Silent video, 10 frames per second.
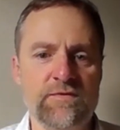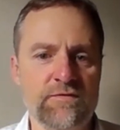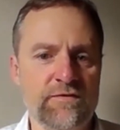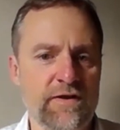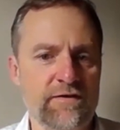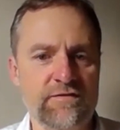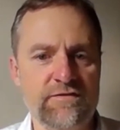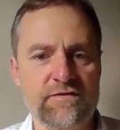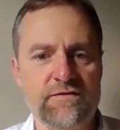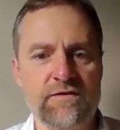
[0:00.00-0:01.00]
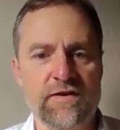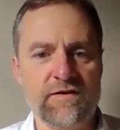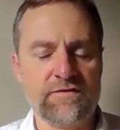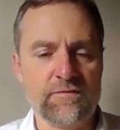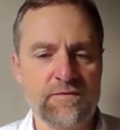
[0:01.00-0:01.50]
So 10, just an
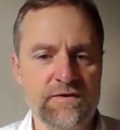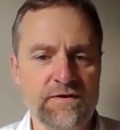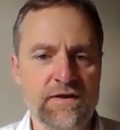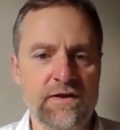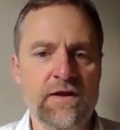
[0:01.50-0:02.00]
extra one.